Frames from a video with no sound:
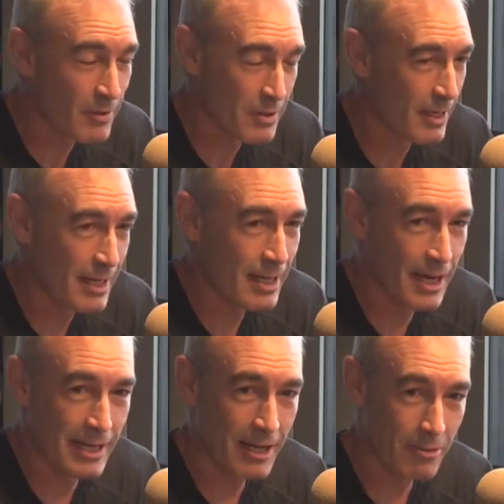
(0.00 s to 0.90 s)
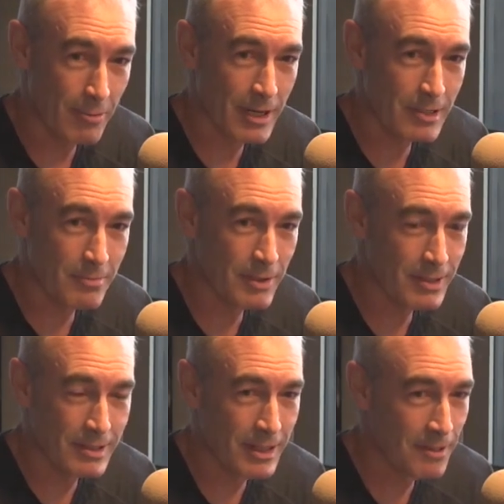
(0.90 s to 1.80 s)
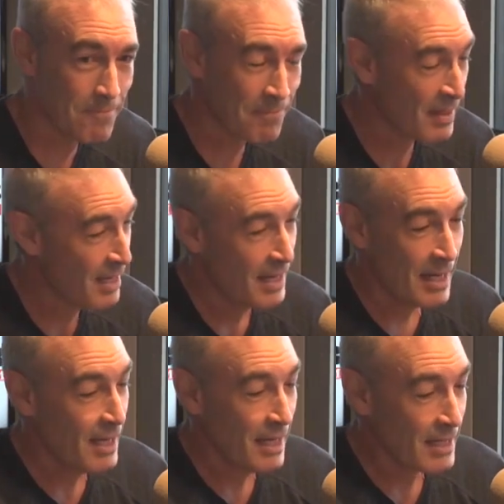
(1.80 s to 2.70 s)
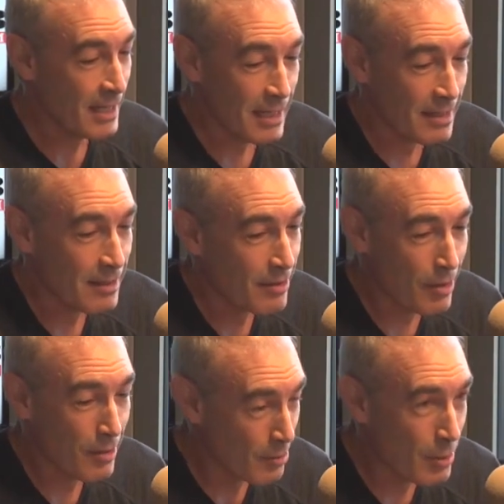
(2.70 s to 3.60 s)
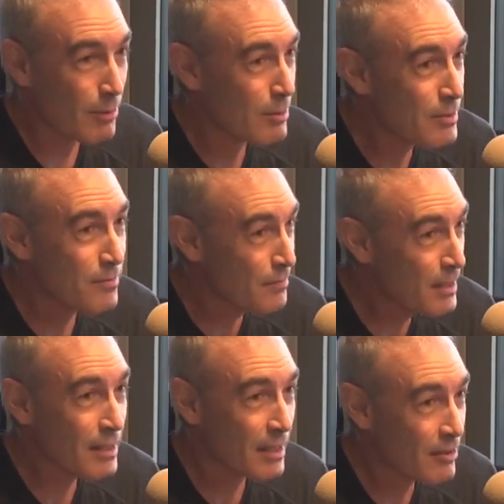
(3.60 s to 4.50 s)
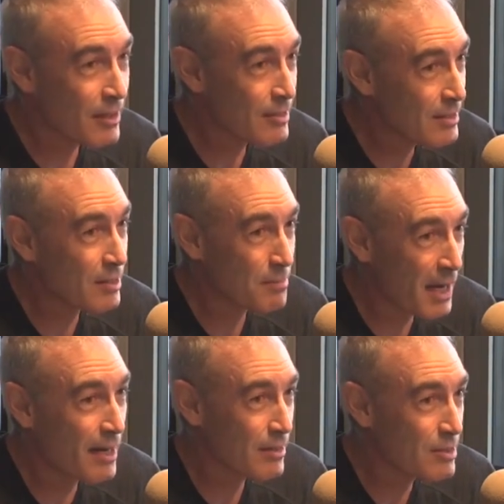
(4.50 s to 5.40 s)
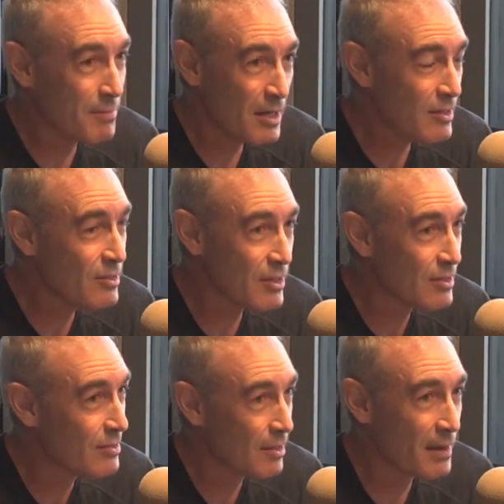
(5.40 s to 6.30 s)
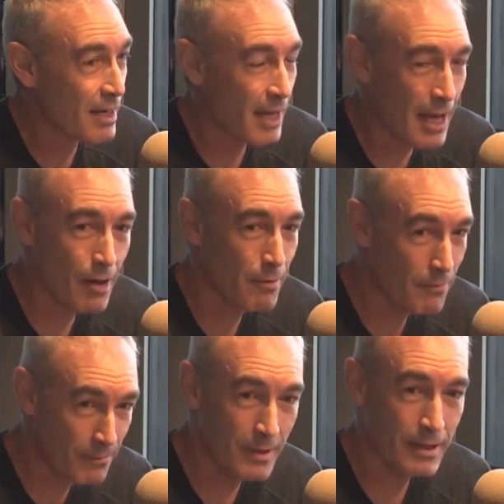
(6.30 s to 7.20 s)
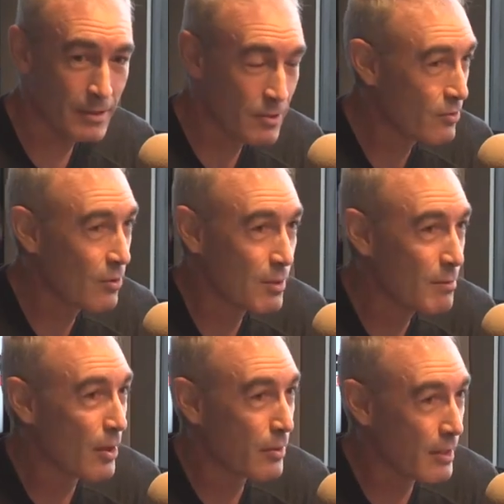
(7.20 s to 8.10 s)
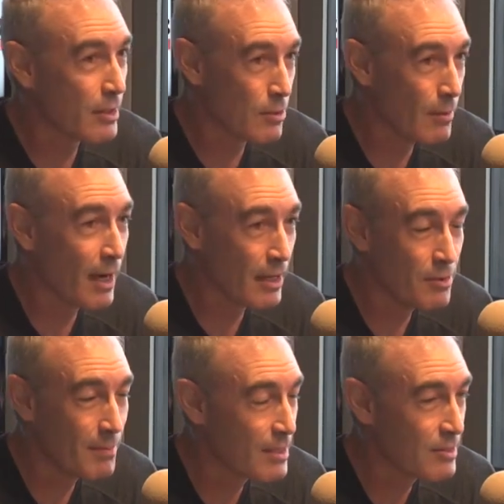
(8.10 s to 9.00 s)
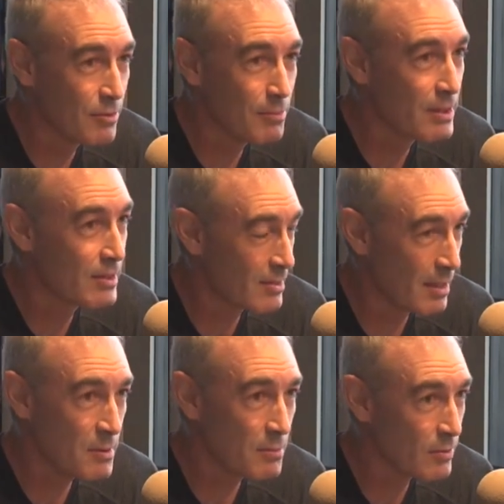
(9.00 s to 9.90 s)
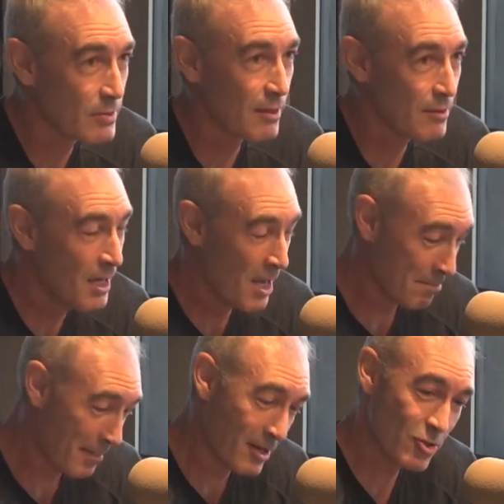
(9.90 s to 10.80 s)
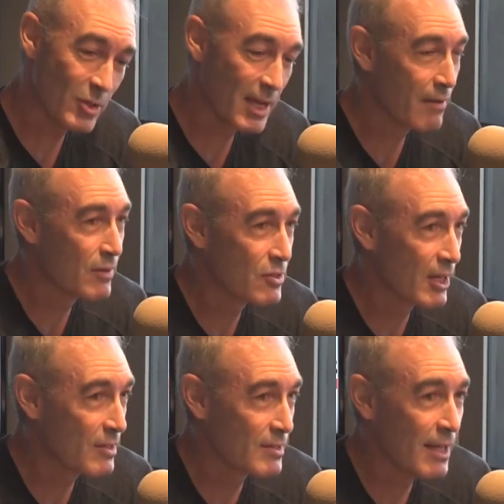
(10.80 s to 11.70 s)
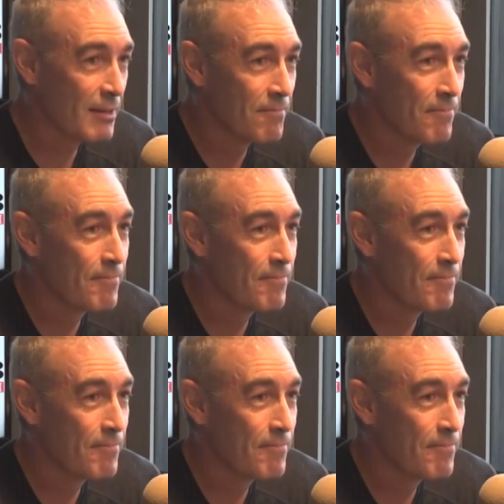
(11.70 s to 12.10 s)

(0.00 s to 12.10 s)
Obviously, I had a cardiac arrest. But, yeah, I thought I was fit, and I guess that's part of this message is no matter how fit and strong you might think you are, you may still be susceptible. So make sure you have the checks done.